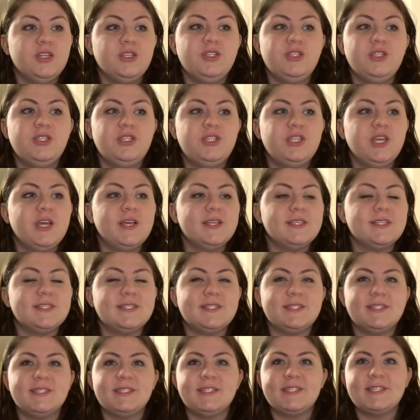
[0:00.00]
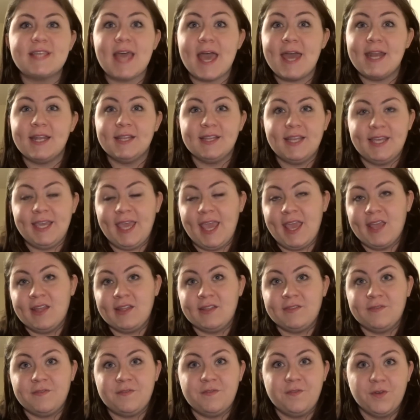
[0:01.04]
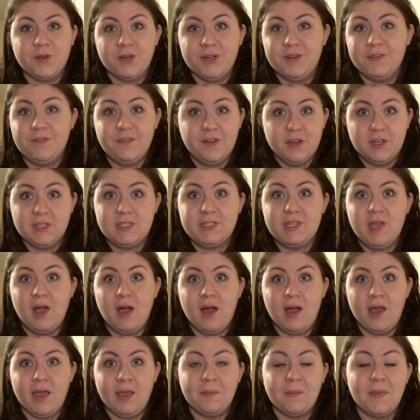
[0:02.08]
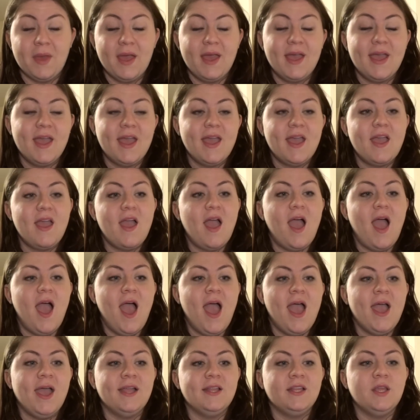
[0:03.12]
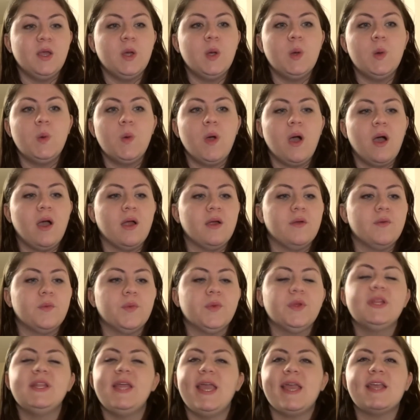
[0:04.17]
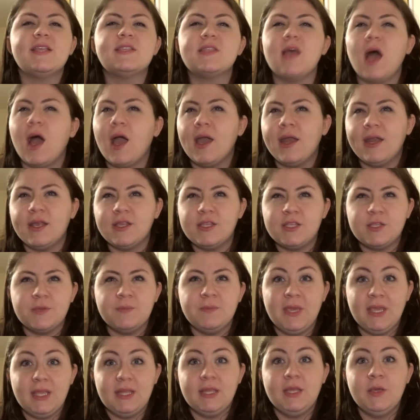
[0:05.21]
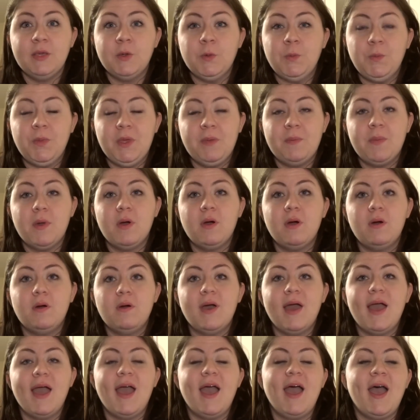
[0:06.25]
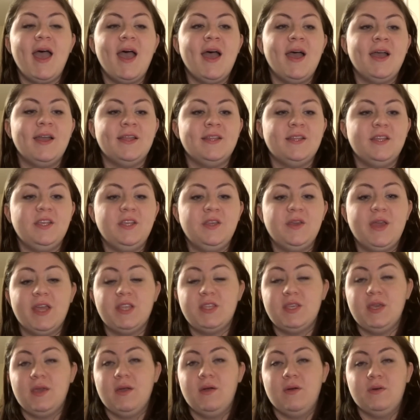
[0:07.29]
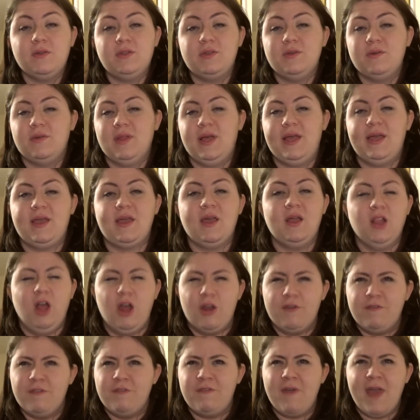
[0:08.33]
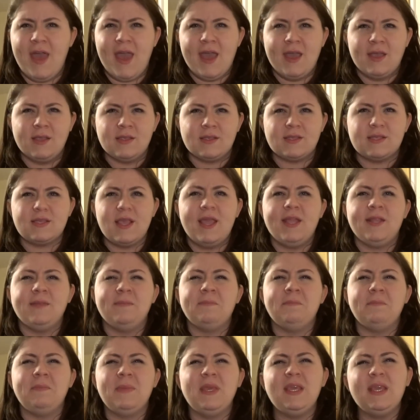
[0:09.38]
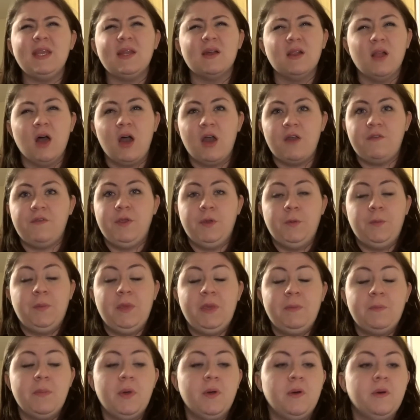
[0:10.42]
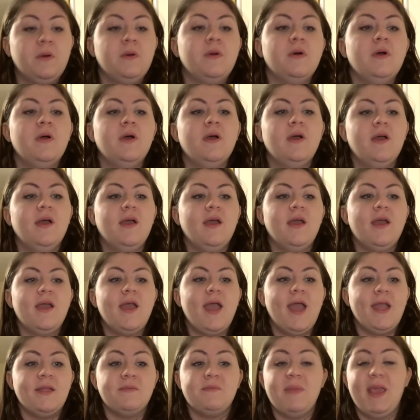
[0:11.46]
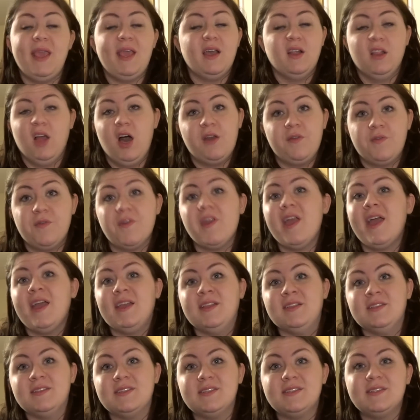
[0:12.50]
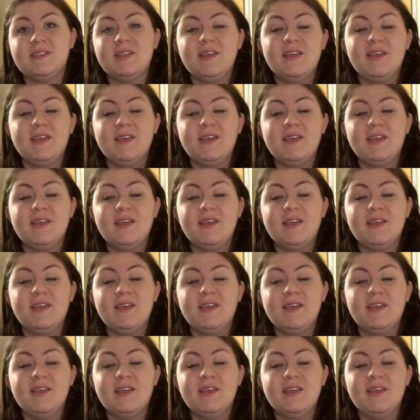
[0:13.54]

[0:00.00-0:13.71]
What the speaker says: just settling in for the first time and who are really excited to meet new people, and you get to go to like a lot of events and meet a lot of new people and make a lot of friends.